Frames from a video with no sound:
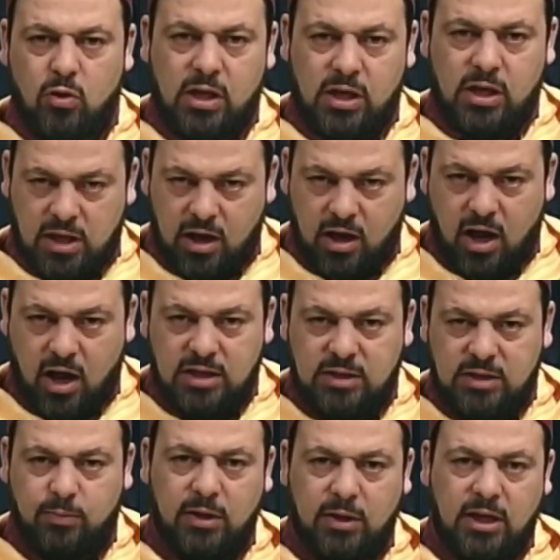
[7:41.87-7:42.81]
in the
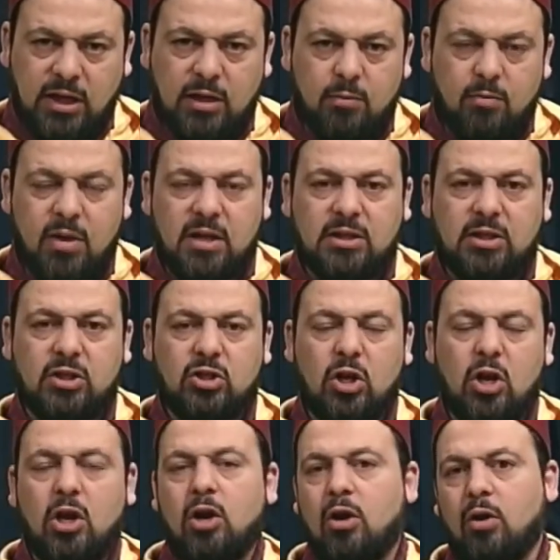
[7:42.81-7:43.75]
gospel, in the
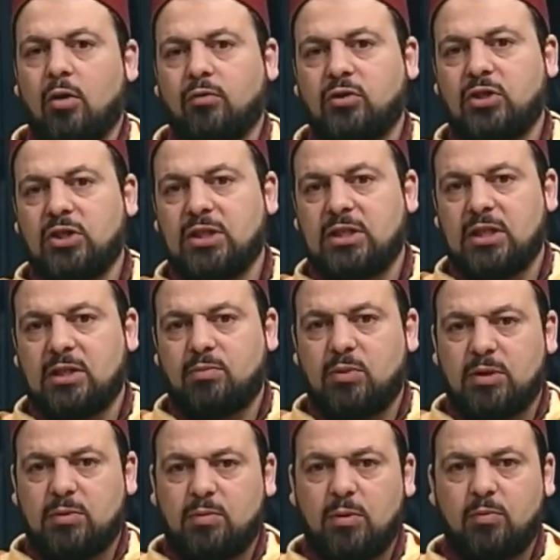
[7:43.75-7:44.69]
message of Jesus,
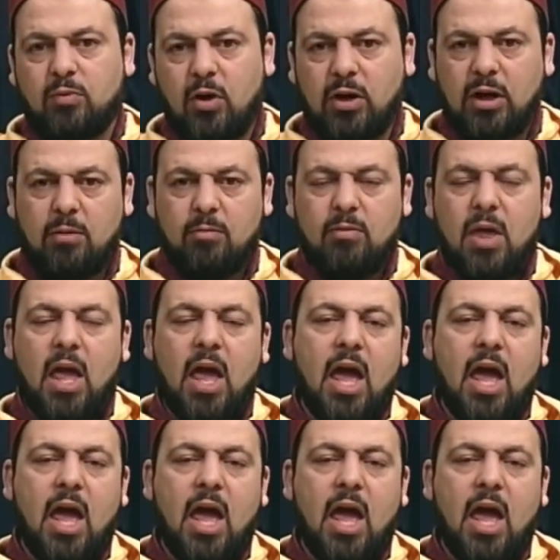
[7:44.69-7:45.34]
peace be upon him,